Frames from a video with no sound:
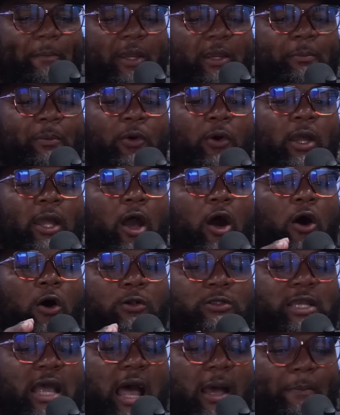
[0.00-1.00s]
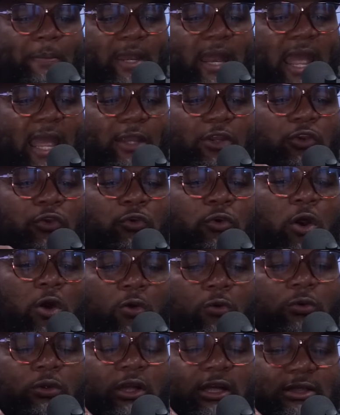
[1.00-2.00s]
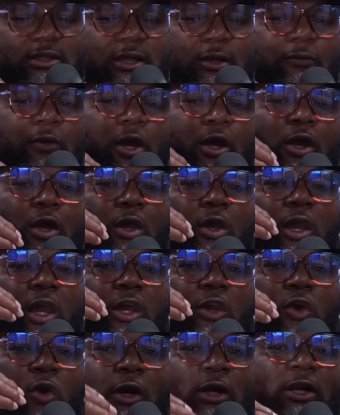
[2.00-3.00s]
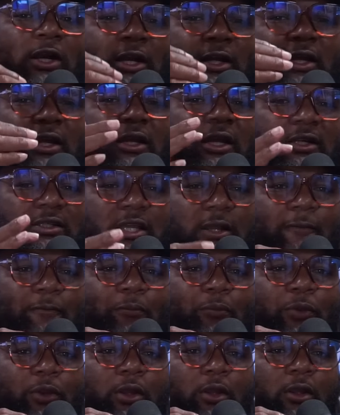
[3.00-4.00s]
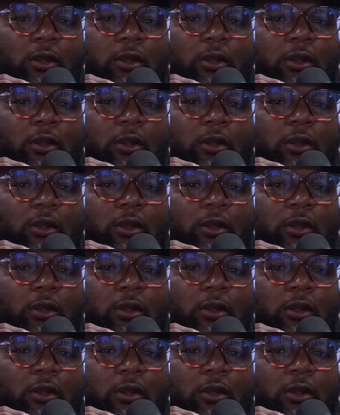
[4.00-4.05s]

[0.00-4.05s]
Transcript: people. On top of that, you don't listen. No, of course. In order is. to right, listen, that, we I mean,